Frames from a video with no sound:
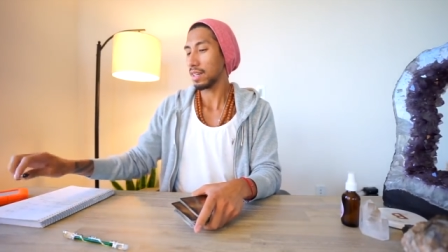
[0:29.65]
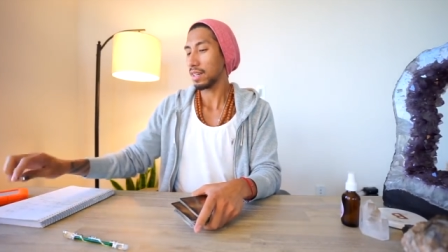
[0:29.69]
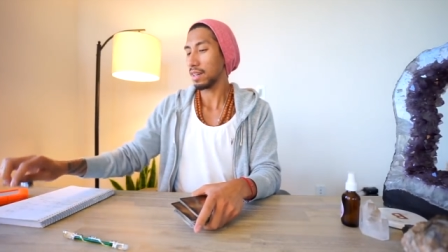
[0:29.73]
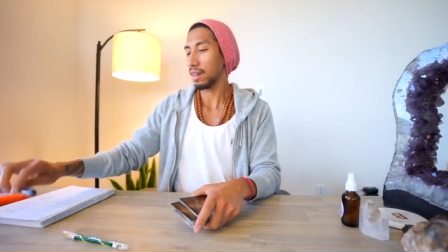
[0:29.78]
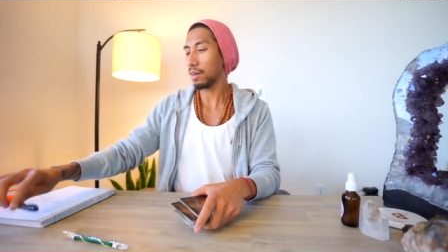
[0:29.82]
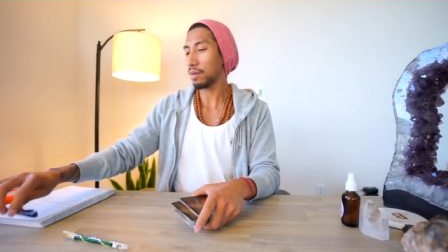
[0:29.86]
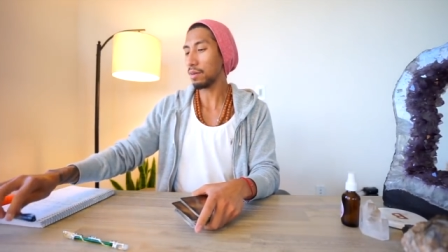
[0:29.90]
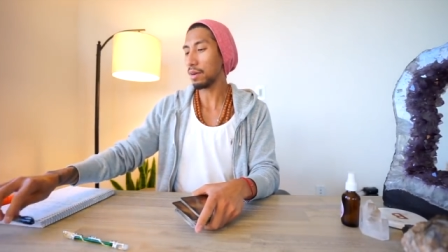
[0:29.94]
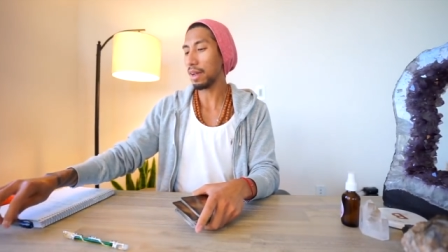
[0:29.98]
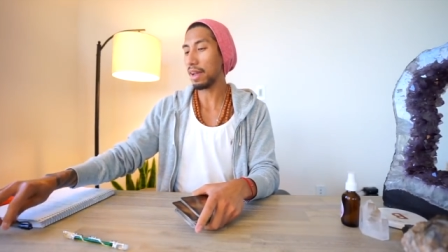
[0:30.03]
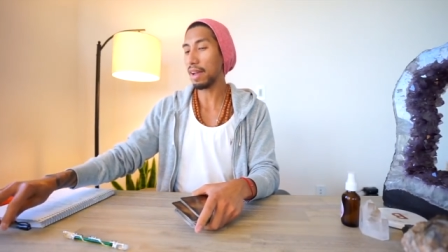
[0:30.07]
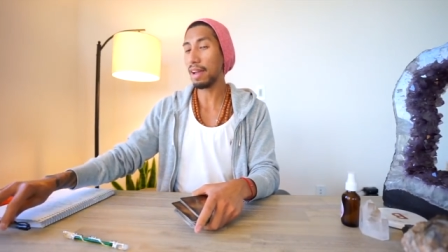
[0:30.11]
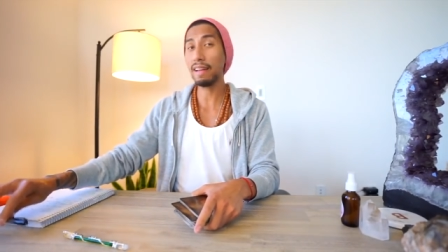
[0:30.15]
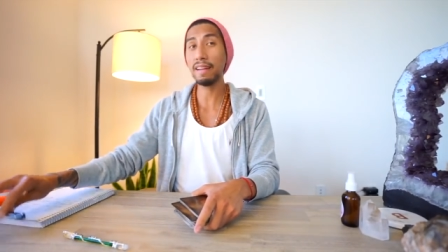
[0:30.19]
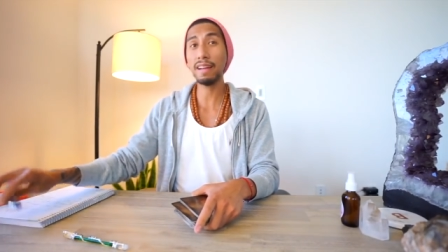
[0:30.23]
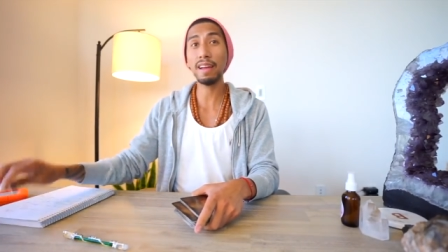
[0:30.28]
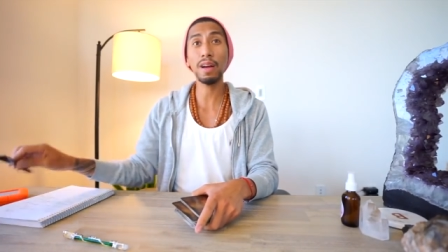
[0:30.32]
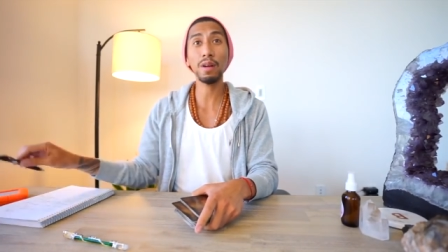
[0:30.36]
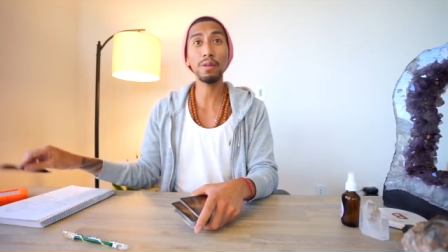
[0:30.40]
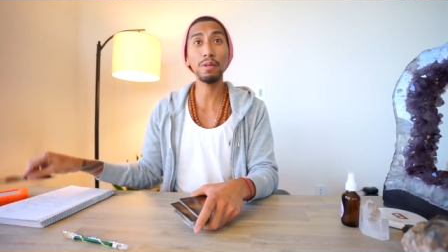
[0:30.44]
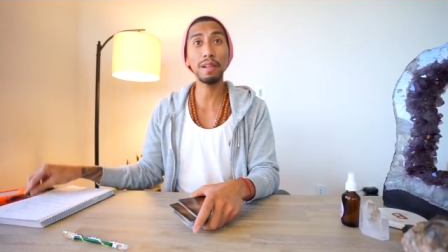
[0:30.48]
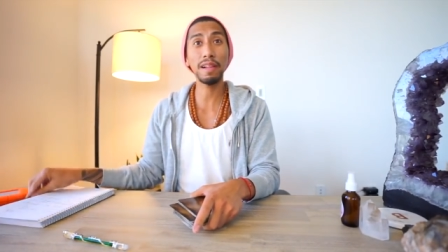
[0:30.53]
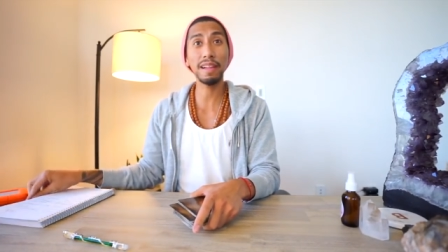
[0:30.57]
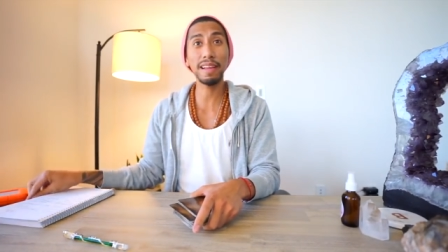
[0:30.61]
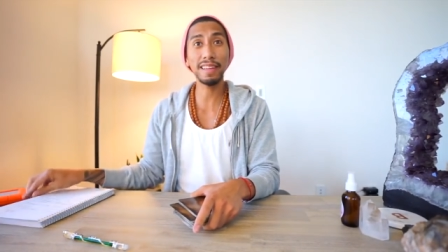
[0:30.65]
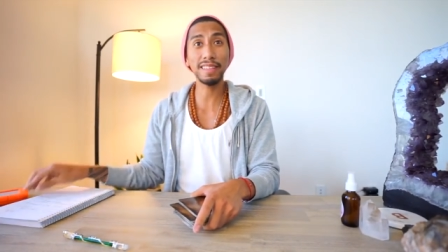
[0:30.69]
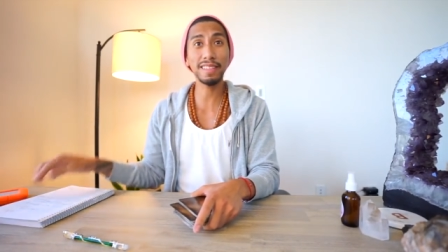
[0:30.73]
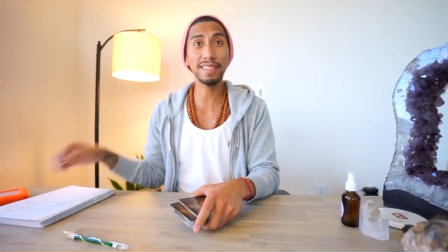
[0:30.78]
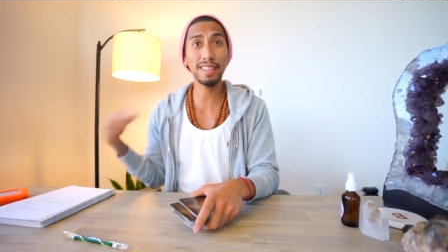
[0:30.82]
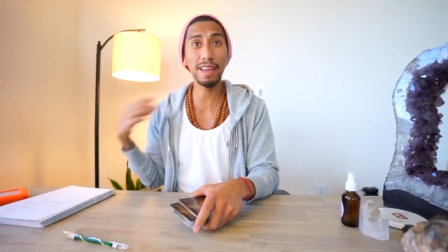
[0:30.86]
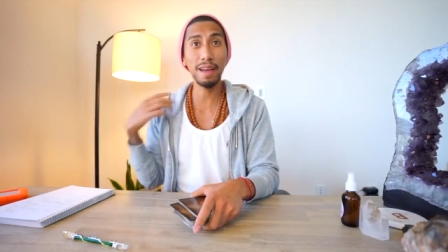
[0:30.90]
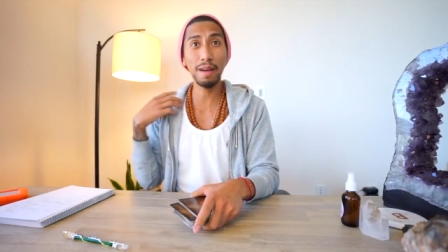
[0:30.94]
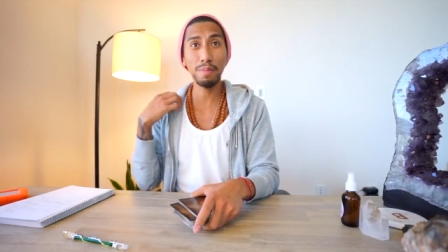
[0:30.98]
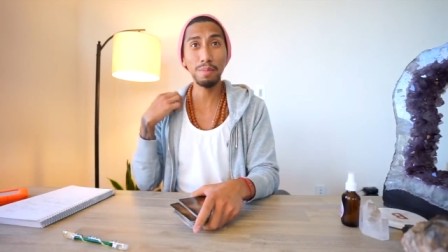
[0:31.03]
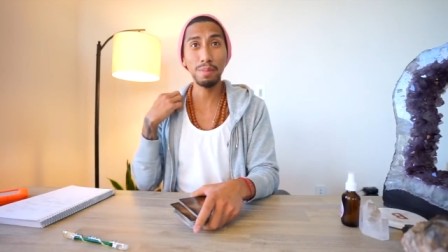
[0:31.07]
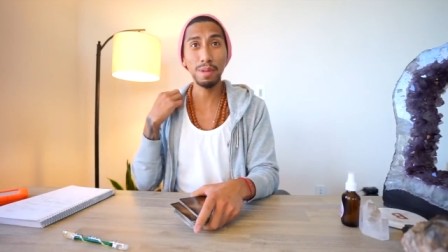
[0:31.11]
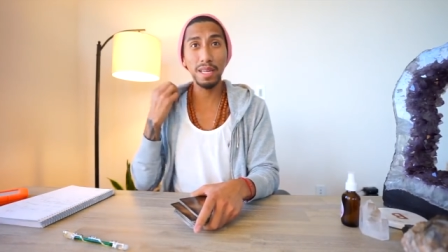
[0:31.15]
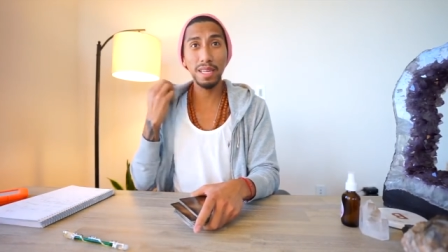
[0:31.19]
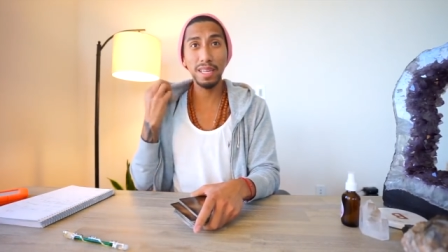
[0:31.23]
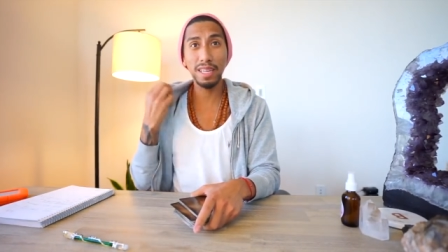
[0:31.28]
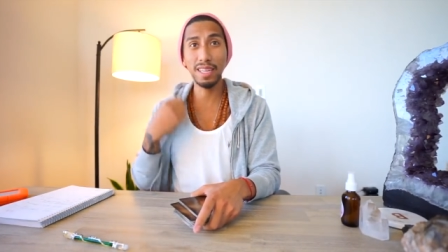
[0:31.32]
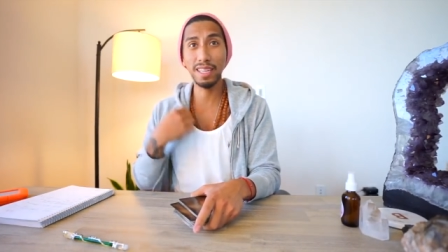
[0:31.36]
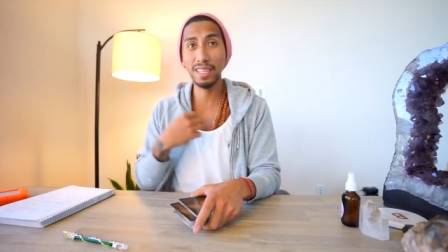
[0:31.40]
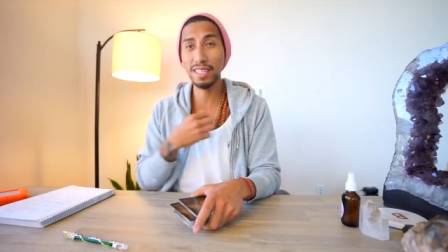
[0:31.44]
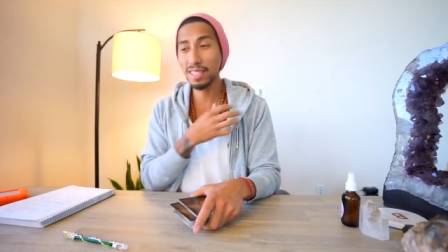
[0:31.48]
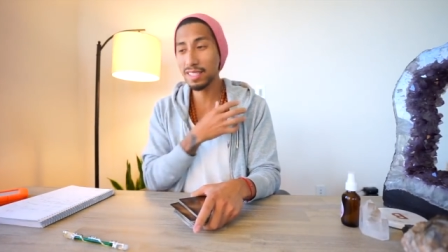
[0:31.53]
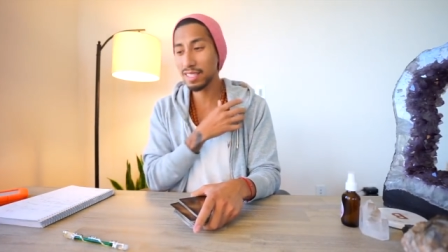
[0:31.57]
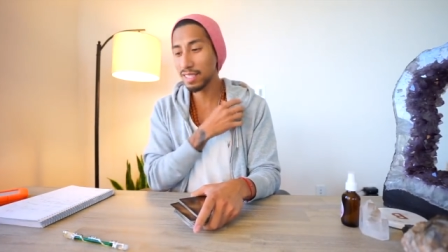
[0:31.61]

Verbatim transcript: Alright, anyhow, let's begin.